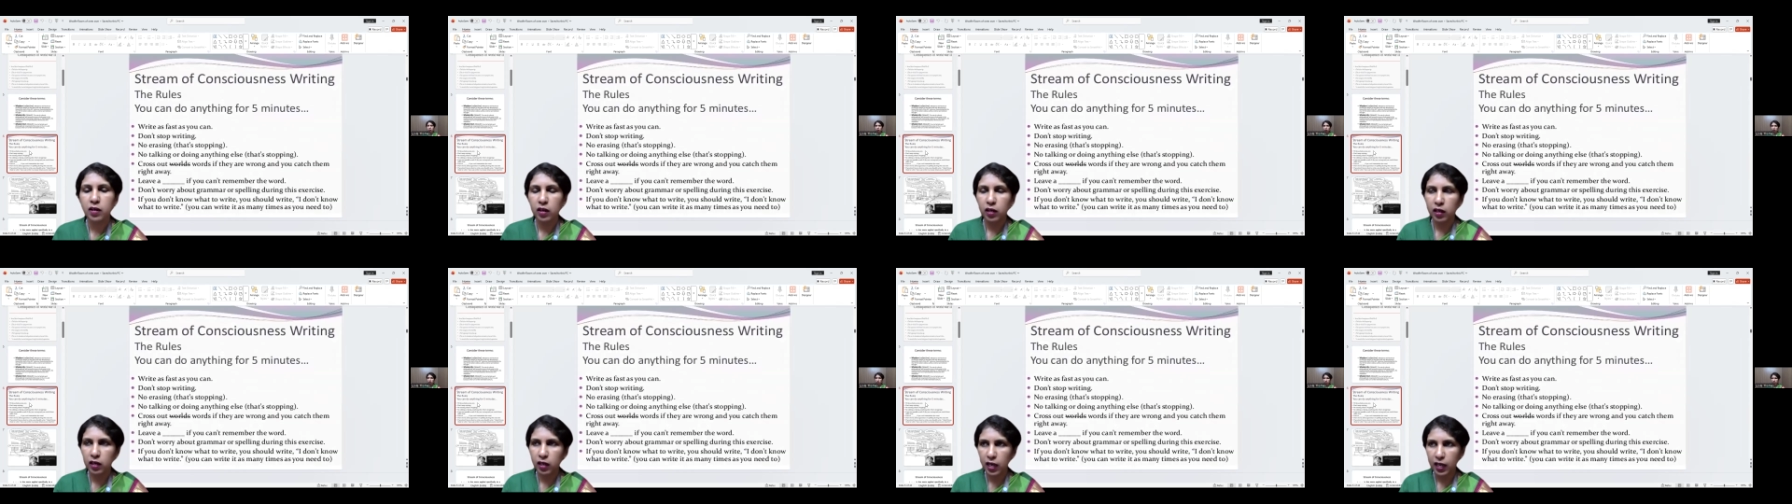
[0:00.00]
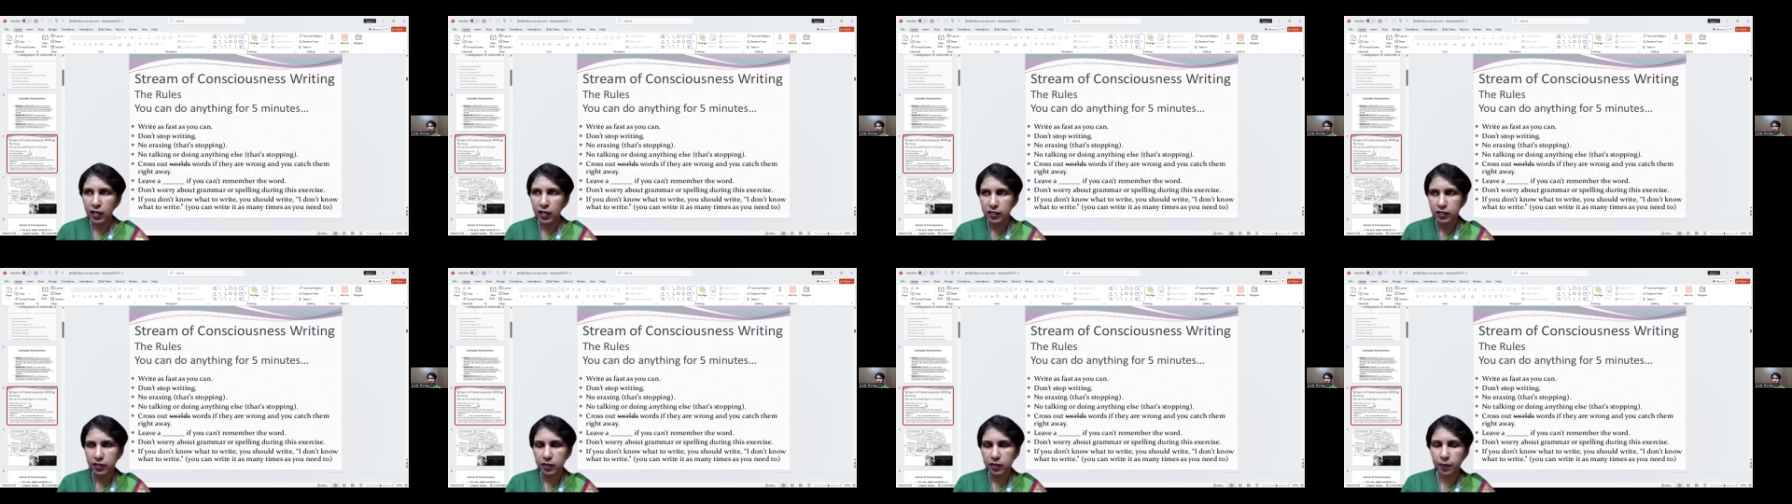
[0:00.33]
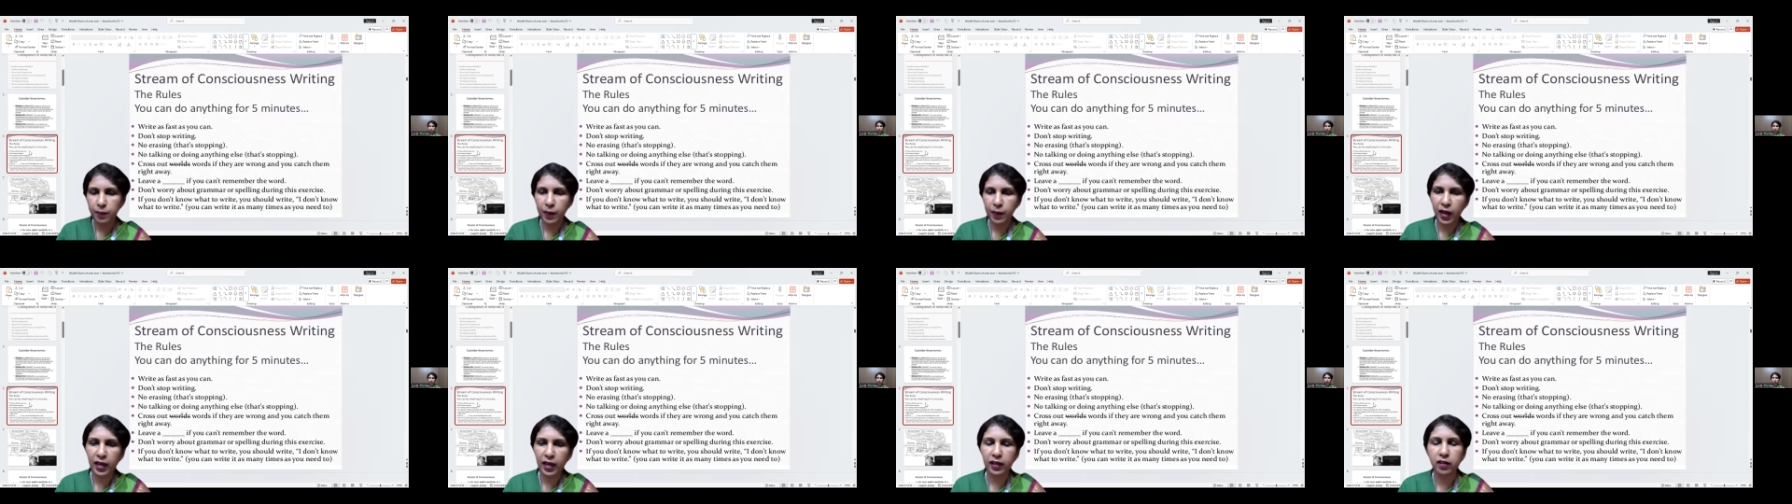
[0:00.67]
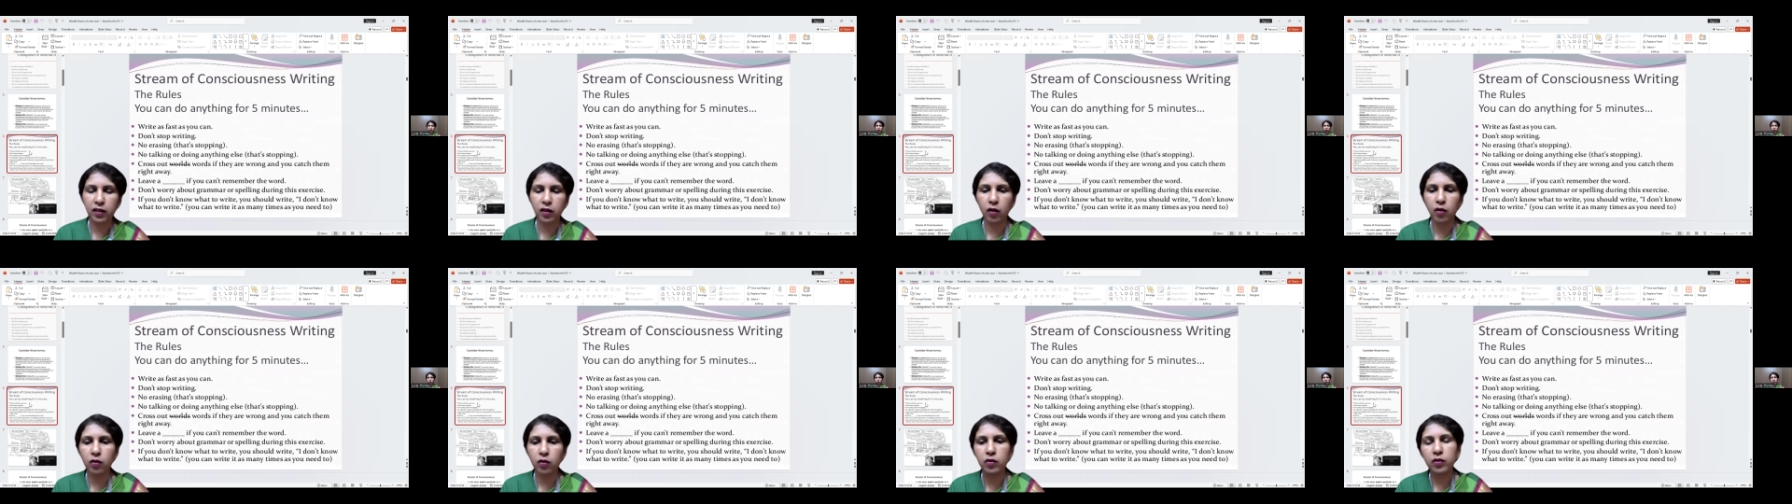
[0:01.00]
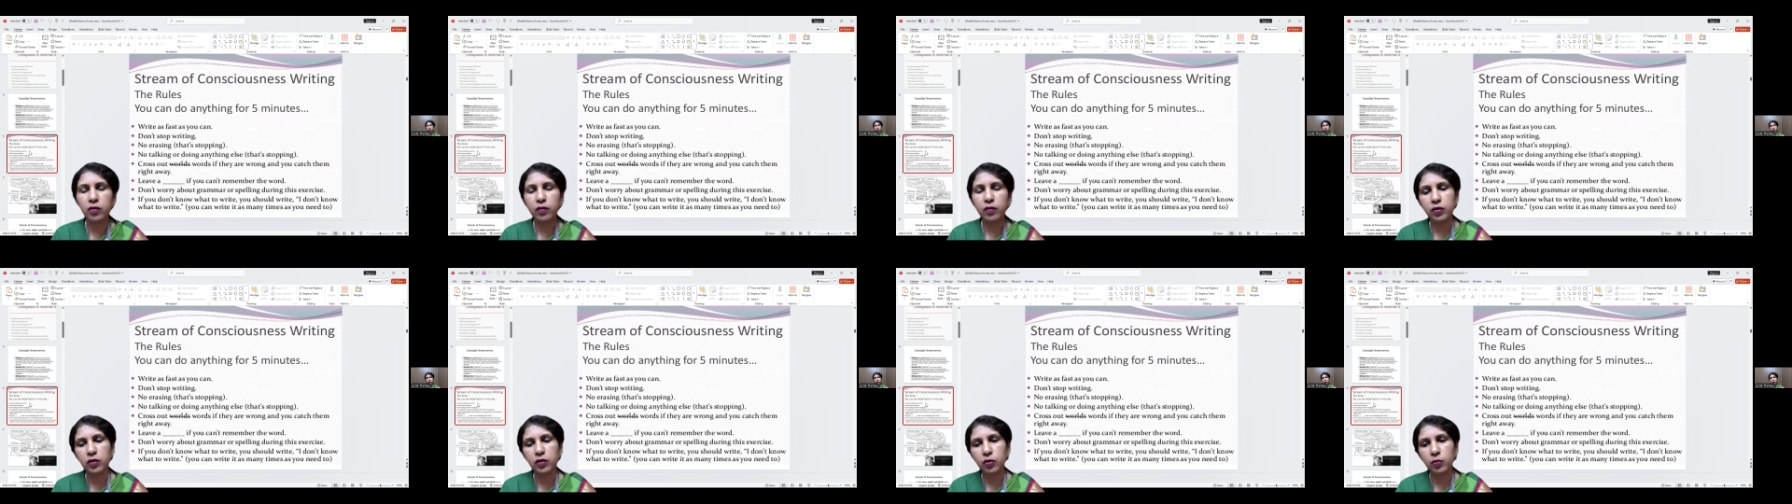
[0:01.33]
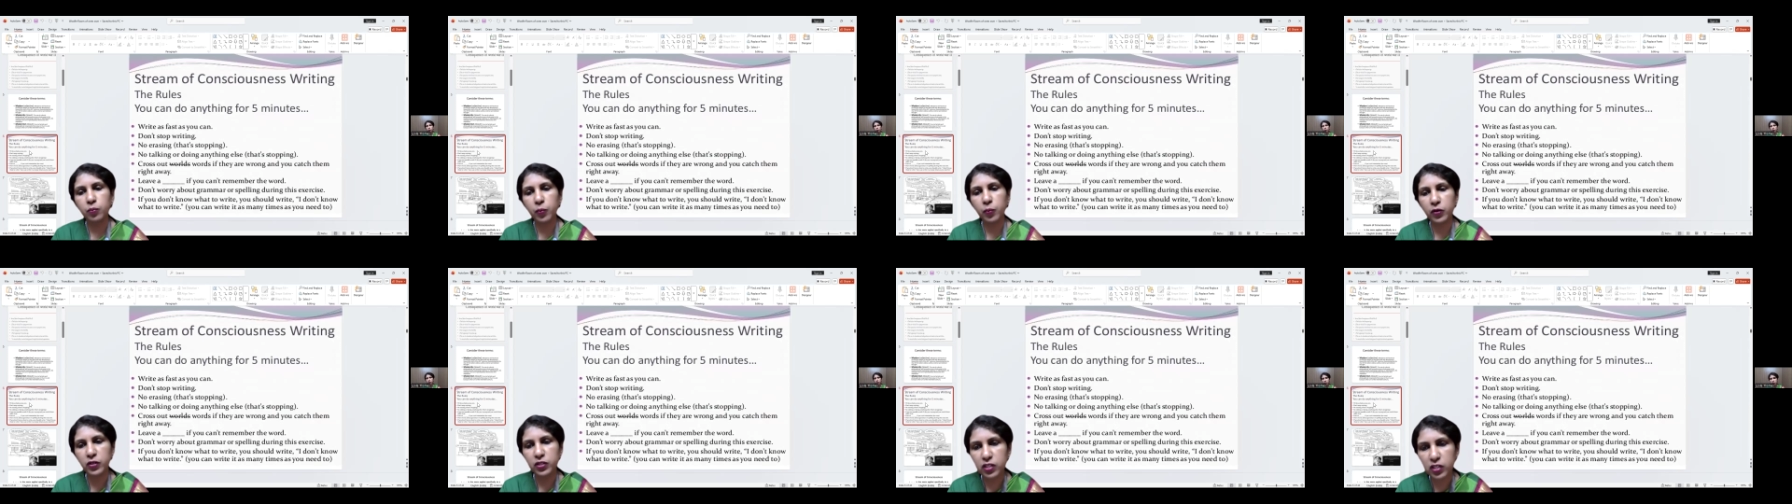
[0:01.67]
as a background,
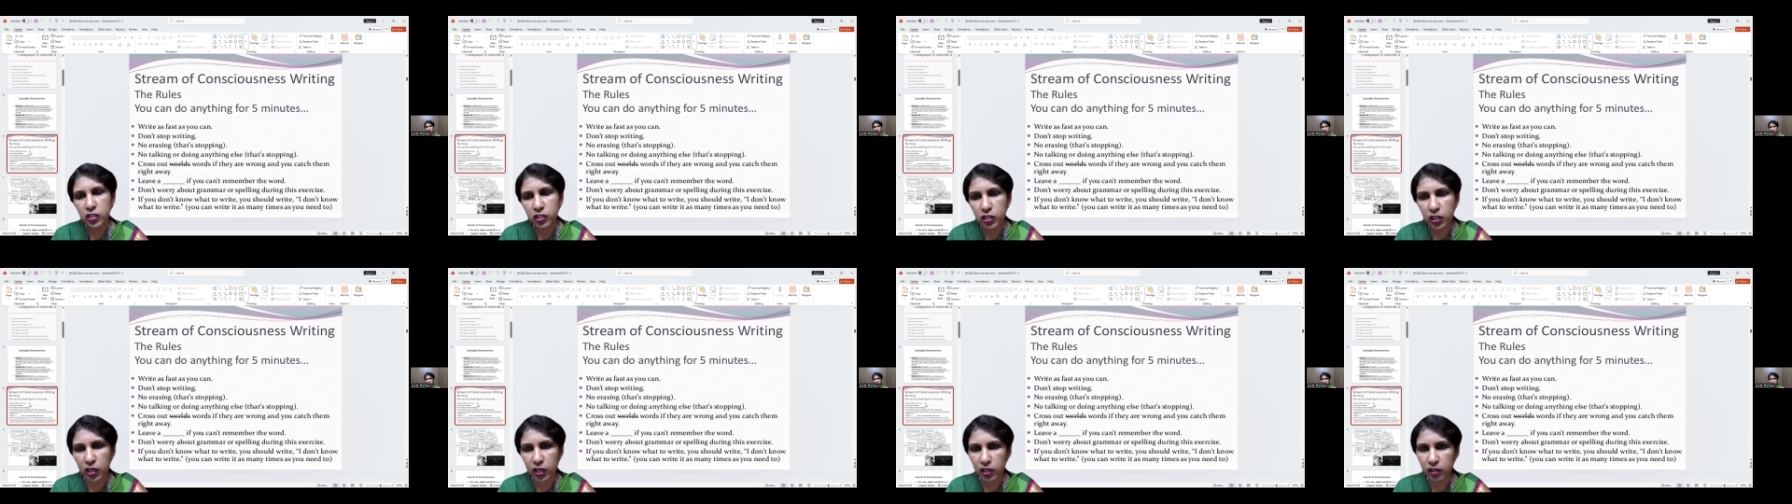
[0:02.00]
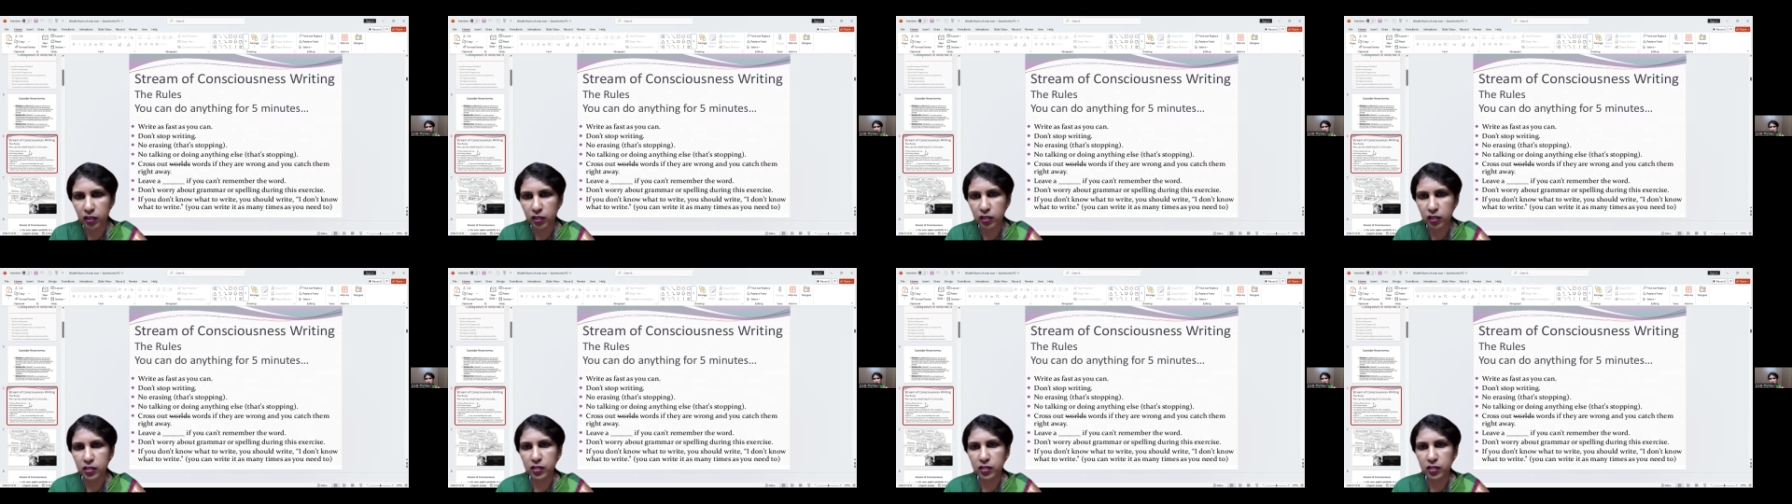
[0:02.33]
to position